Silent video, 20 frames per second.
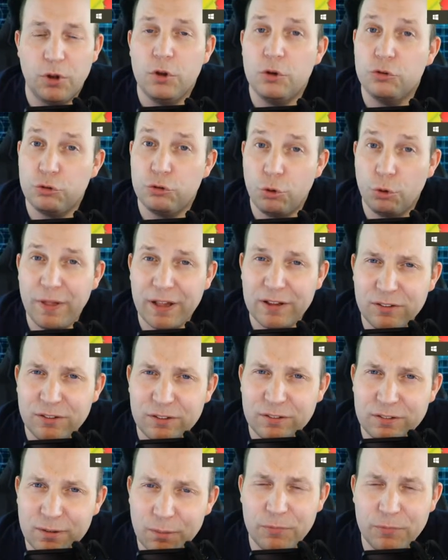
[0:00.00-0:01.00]
So that's
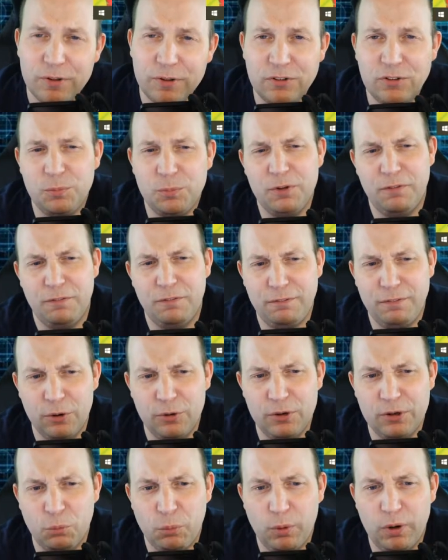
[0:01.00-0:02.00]
something to be very
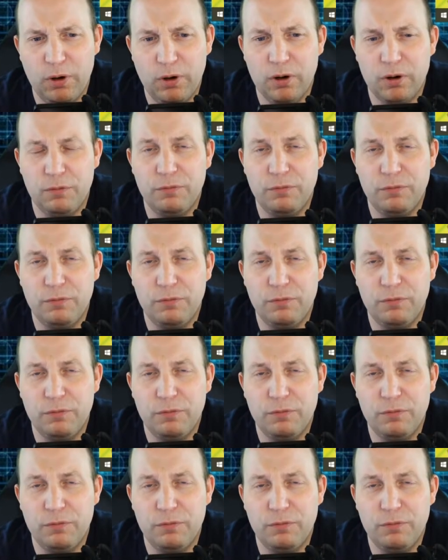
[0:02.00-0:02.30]
aware of